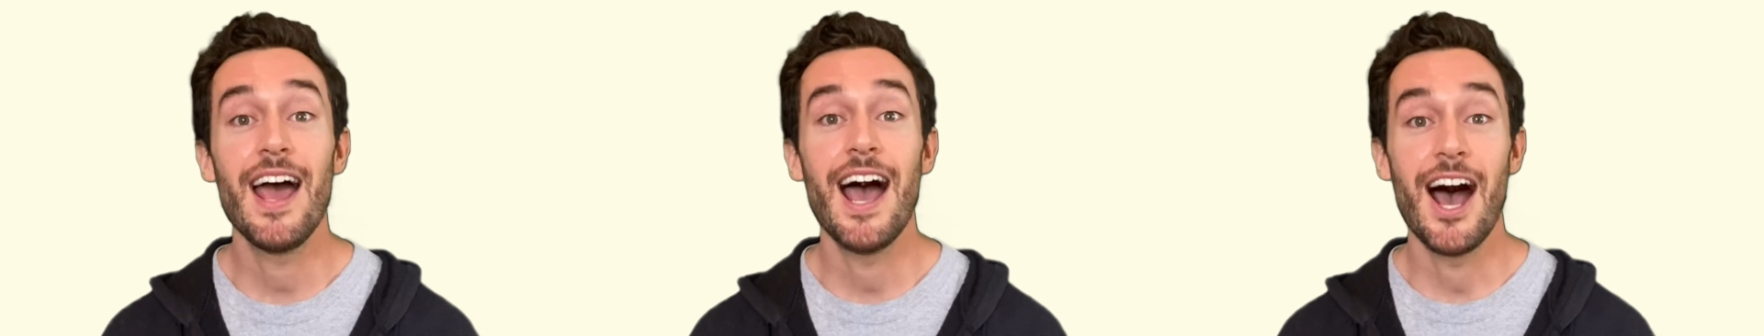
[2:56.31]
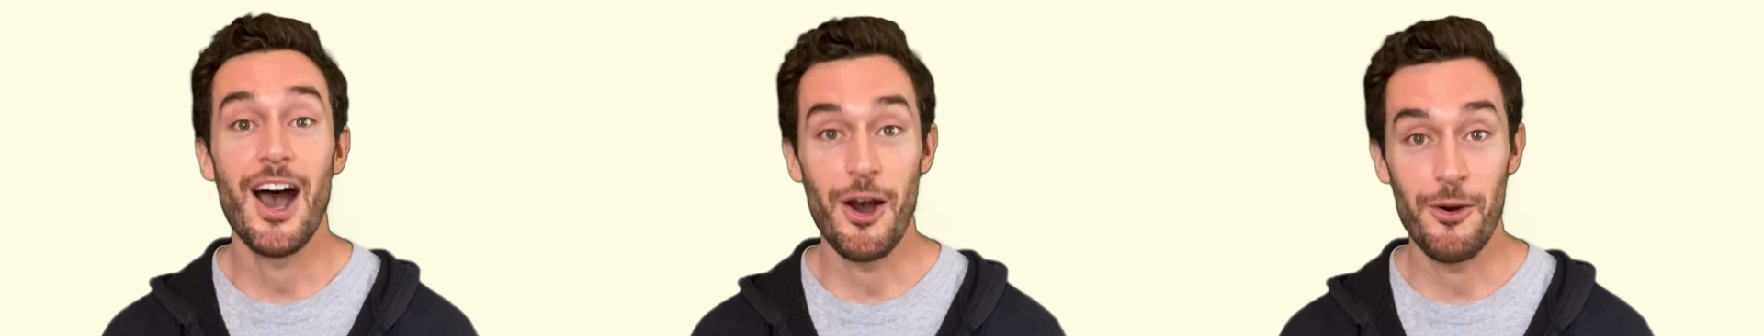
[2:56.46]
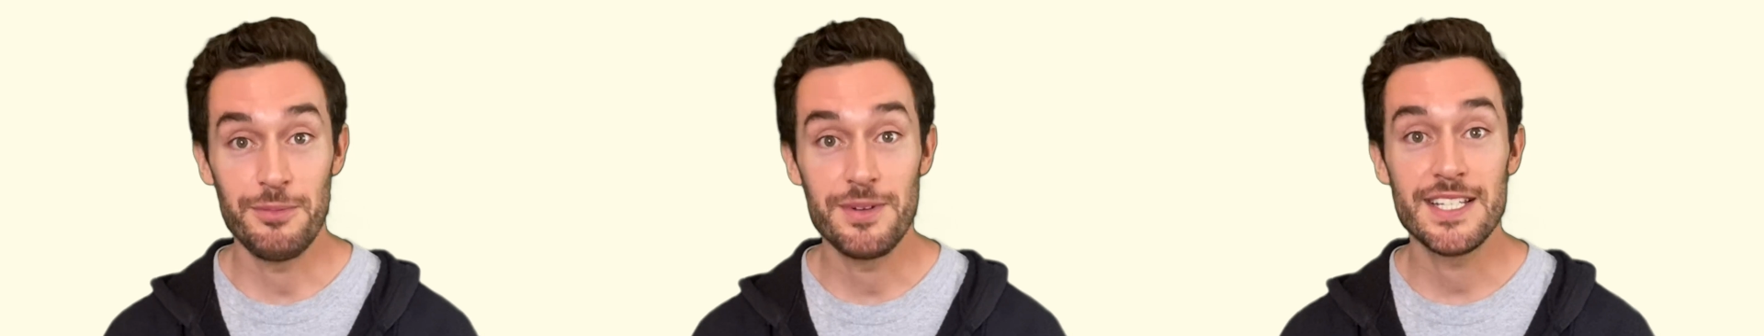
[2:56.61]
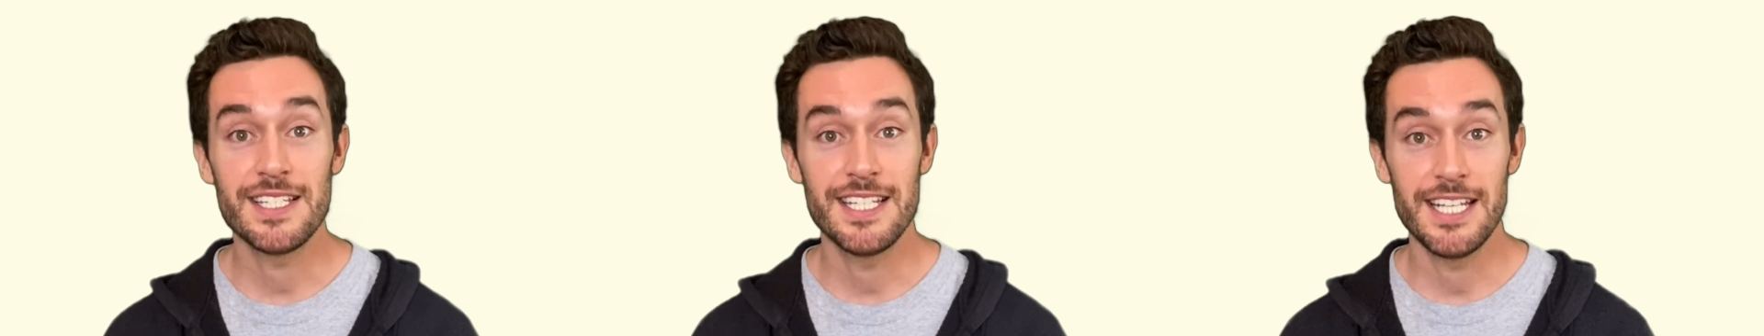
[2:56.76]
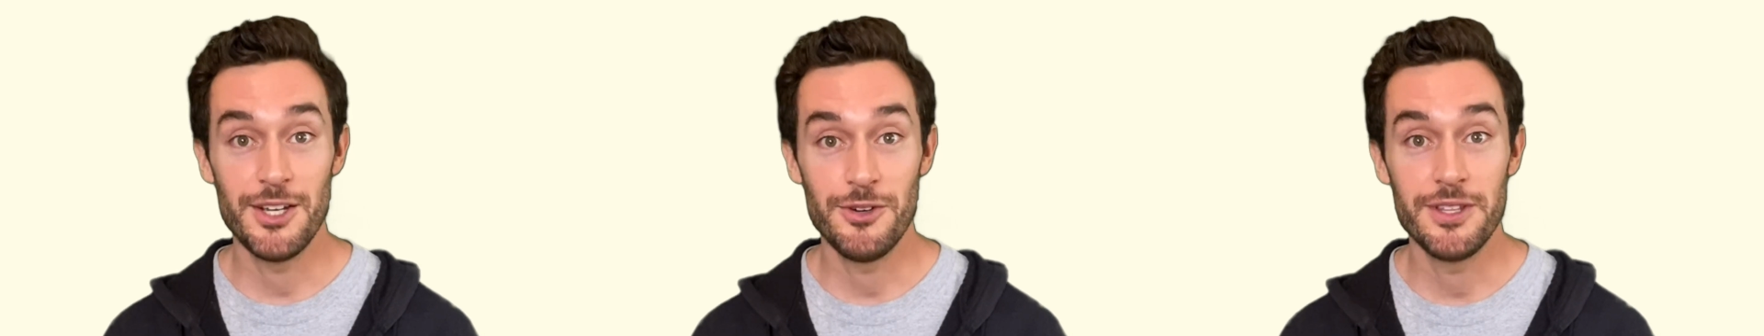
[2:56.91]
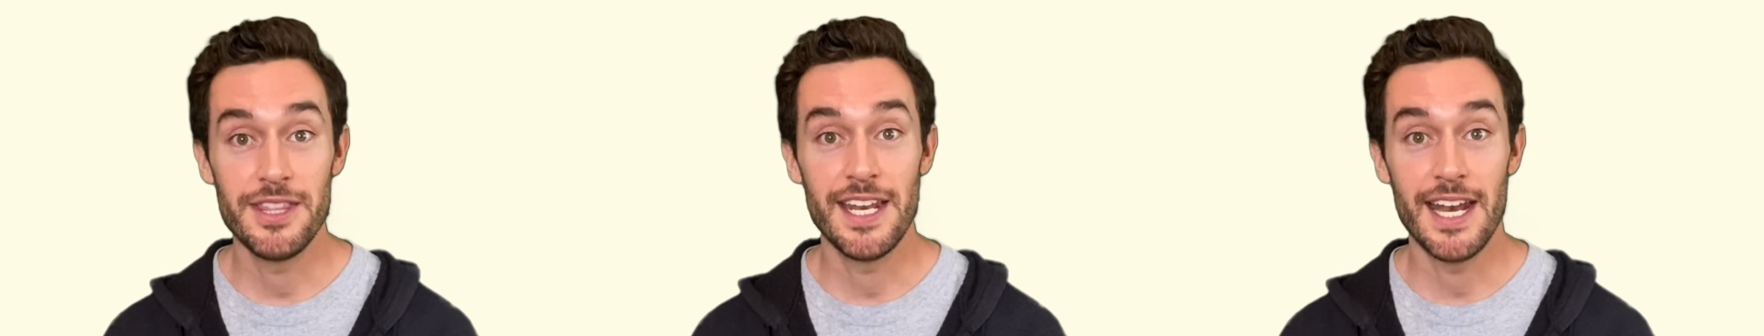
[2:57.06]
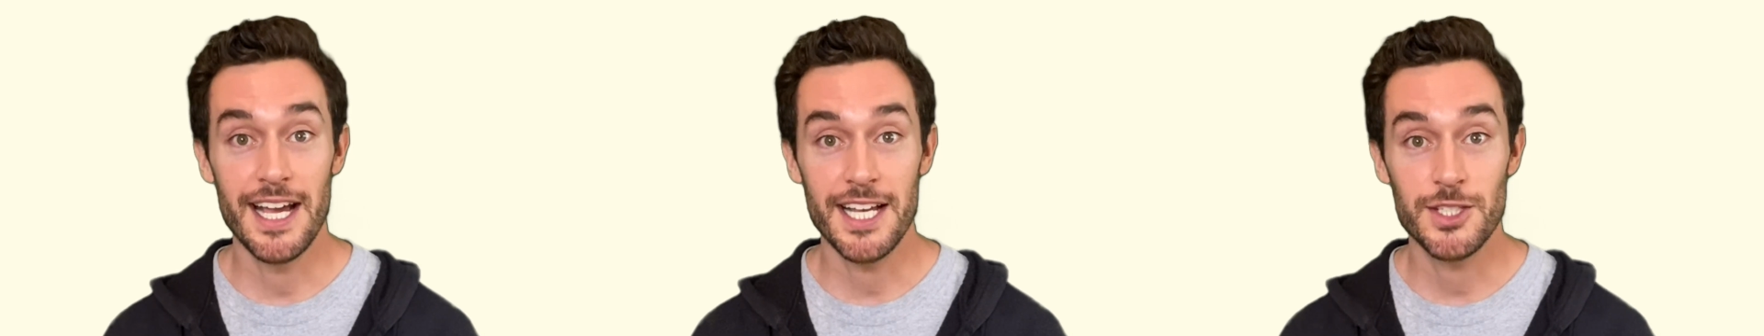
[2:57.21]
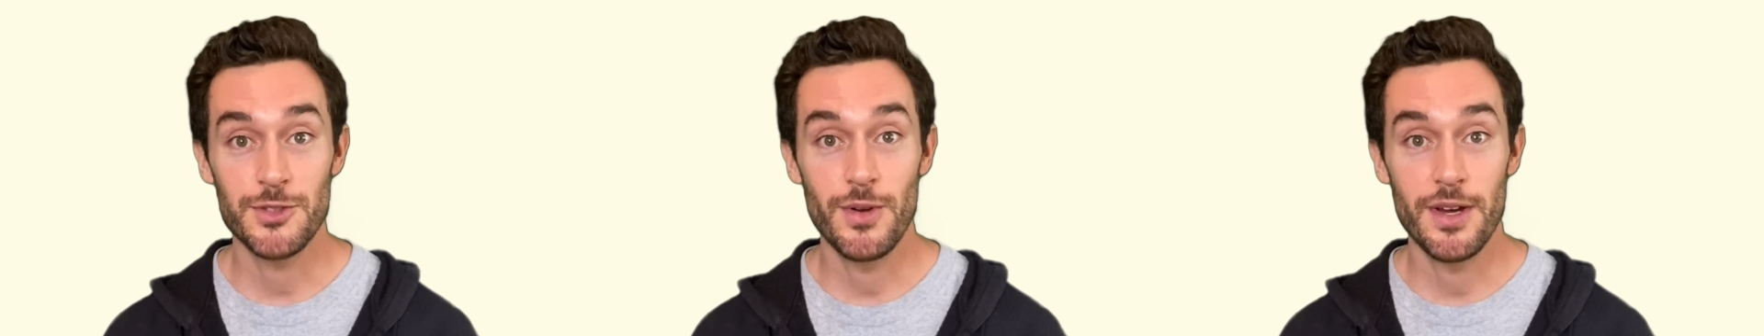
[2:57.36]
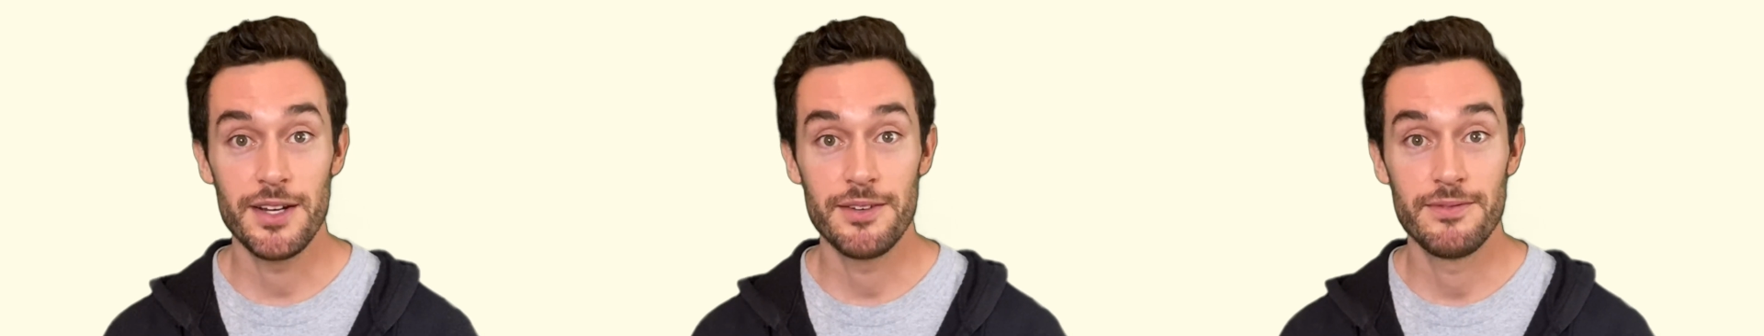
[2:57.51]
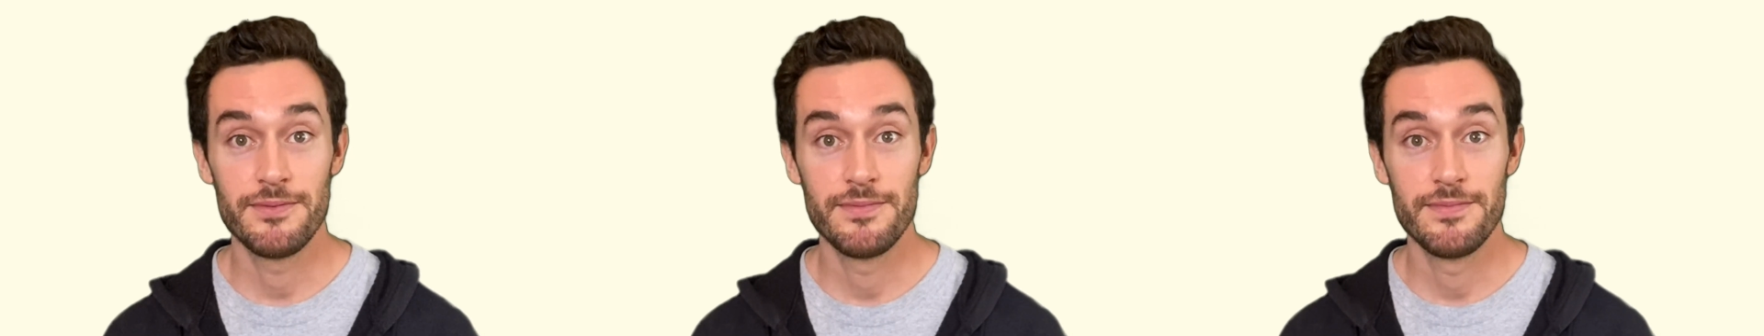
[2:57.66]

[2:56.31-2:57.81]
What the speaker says: I hope to see you in the next one.